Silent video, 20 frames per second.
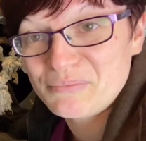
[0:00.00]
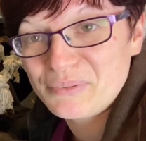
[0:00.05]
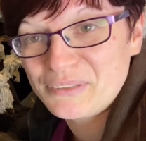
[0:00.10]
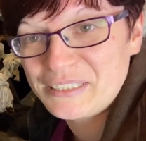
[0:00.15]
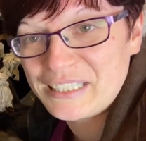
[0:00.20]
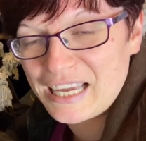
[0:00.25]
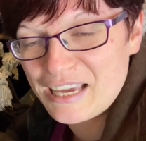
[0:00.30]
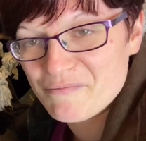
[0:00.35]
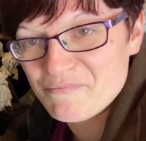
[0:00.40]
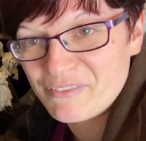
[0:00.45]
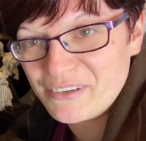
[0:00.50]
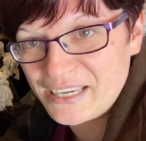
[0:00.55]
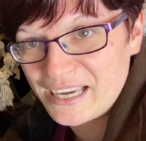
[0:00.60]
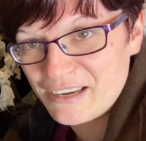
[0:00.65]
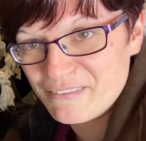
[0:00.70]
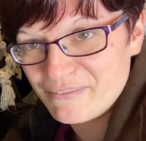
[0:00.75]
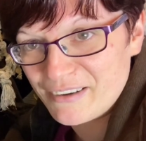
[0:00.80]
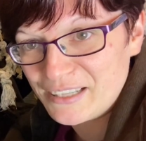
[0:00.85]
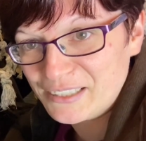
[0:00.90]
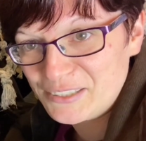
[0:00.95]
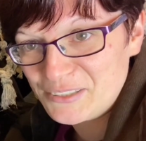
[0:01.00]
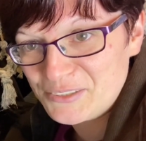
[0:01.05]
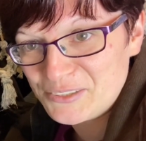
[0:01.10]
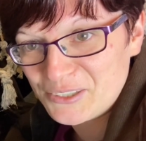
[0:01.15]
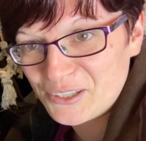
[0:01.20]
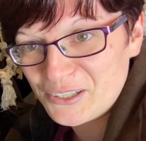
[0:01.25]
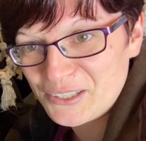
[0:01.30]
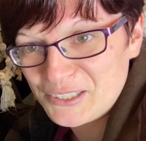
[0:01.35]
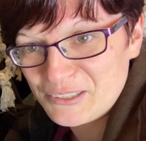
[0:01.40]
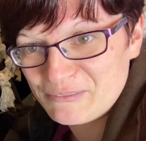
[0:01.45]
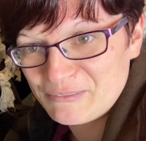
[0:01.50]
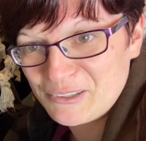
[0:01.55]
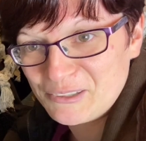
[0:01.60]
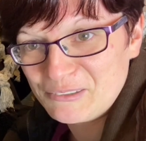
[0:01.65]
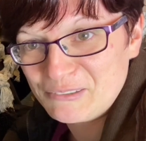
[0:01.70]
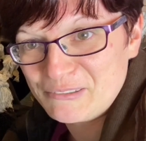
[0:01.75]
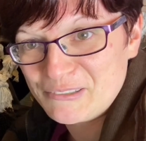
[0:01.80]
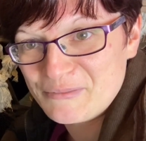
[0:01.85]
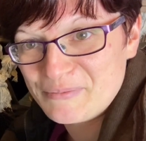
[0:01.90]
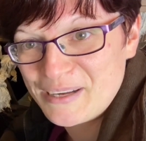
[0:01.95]
get a value toilet roll
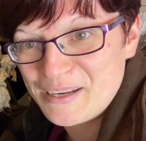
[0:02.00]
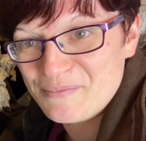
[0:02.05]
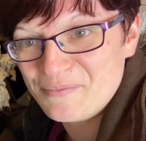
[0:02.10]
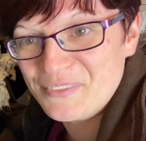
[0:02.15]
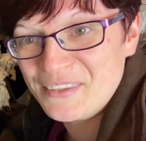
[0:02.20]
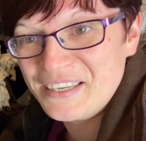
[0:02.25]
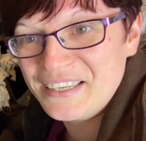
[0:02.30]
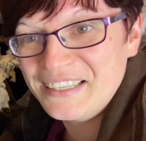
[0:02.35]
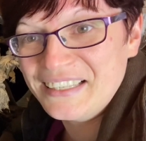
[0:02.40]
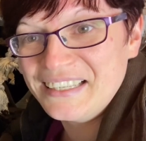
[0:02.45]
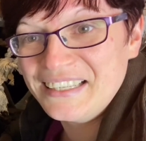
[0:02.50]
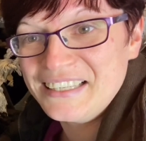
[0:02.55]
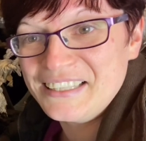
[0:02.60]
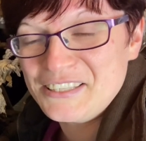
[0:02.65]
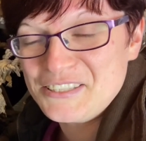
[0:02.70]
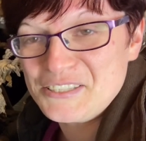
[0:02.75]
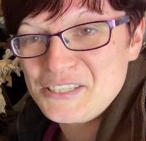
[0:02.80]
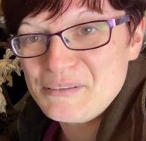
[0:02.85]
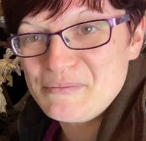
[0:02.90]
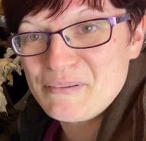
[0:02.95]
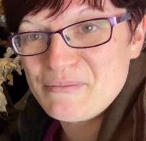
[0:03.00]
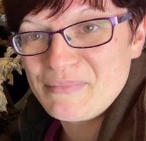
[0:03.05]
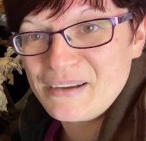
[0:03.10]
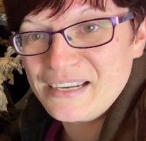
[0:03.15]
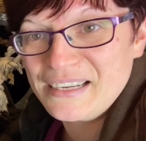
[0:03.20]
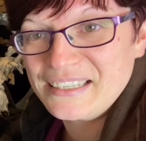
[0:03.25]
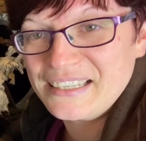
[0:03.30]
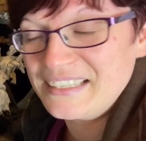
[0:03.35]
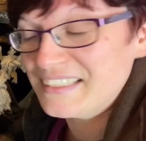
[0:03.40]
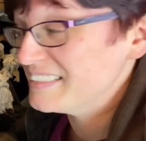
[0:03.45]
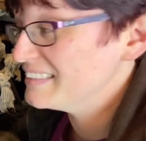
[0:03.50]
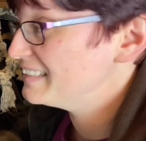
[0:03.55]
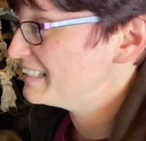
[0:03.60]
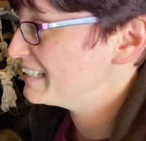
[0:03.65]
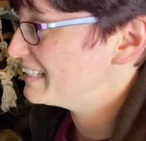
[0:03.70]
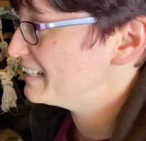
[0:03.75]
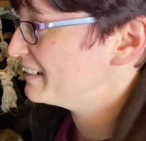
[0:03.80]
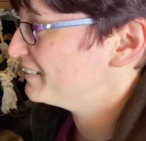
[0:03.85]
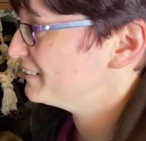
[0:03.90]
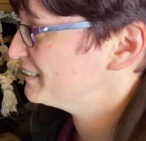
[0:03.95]
from the supermarket,
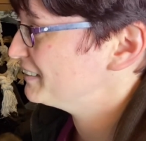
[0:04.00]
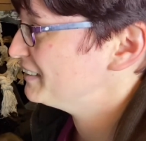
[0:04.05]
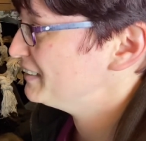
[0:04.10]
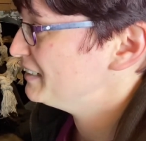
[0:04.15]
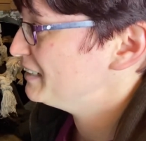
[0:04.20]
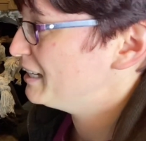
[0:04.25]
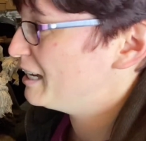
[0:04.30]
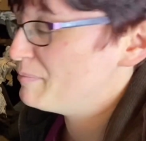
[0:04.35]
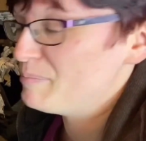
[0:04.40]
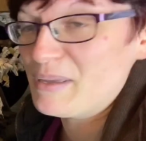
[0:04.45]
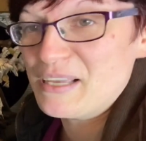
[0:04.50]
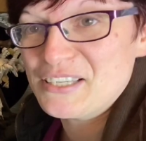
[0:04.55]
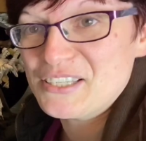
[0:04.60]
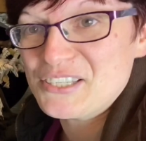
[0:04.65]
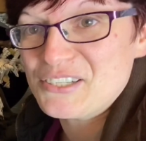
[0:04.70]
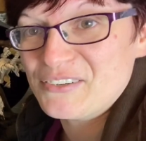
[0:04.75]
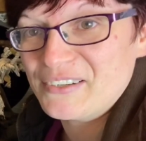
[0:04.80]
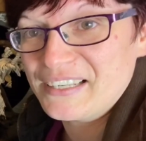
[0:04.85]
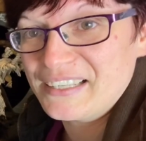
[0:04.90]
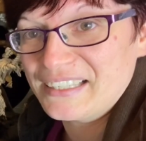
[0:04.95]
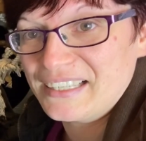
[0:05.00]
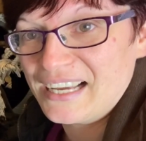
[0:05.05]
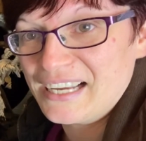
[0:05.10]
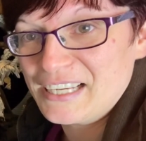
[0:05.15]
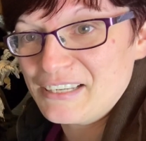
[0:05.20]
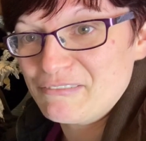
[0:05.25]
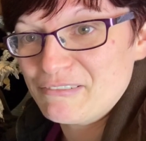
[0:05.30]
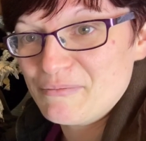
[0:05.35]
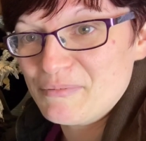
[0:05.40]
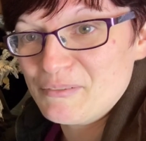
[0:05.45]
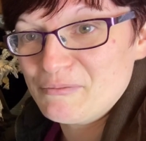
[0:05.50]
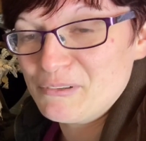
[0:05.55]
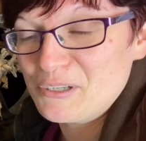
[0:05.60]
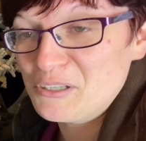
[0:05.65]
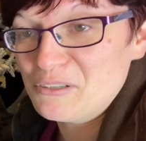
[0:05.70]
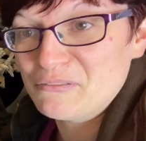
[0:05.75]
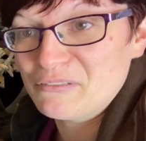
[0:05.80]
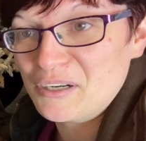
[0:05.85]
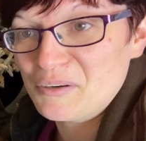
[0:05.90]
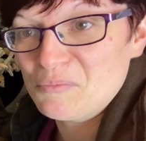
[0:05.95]
stick it on a bit of string and hang it from the
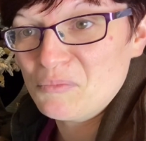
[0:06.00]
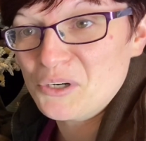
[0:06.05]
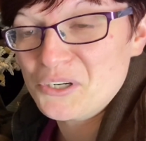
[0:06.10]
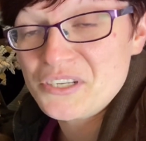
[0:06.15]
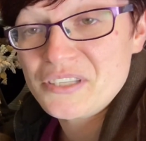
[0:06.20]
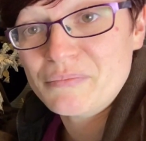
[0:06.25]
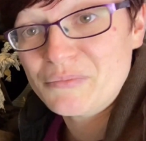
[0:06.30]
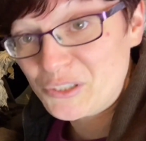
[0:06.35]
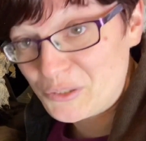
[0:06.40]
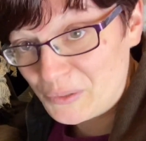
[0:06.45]
roof and watch them do